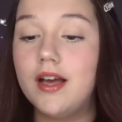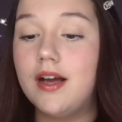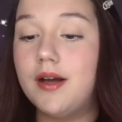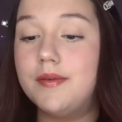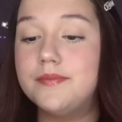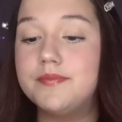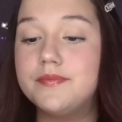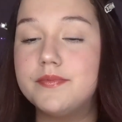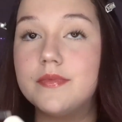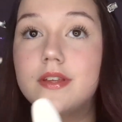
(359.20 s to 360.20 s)
um,
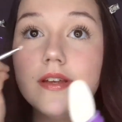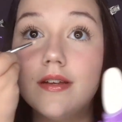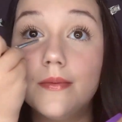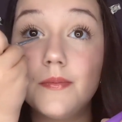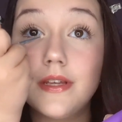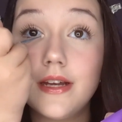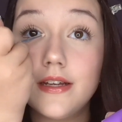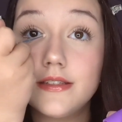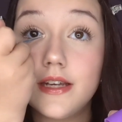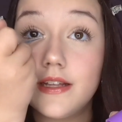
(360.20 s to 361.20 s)

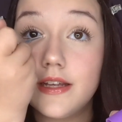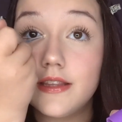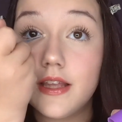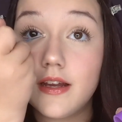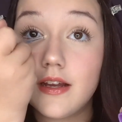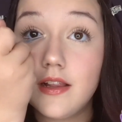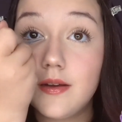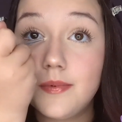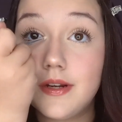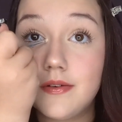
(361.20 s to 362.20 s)
because I like that
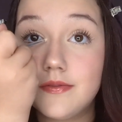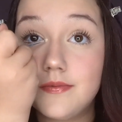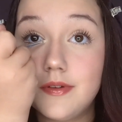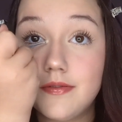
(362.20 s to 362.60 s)
color but it would be